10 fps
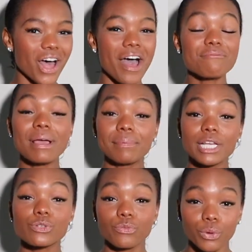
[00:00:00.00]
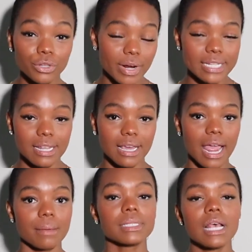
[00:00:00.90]
I'll have my picks for the rest of the
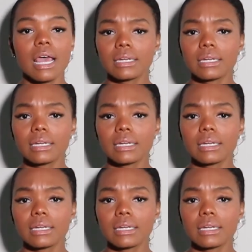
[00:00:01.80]
games.